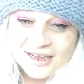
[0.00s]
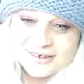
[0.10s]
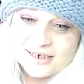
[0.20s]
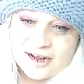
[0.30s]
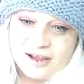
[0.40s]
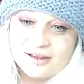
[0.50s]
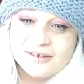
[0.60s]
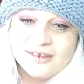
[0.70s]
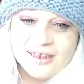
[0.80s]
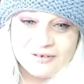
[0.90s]
And ta-da,
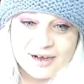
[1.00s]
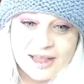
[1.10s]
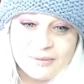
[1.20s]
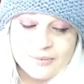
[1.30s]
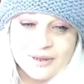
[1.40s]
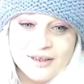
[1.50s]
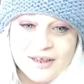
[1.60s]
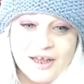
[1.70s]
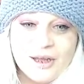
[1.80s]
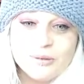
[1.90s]
here I
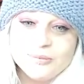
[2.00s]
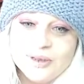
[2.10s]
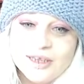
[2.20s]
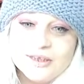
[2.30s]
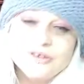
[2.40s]
am.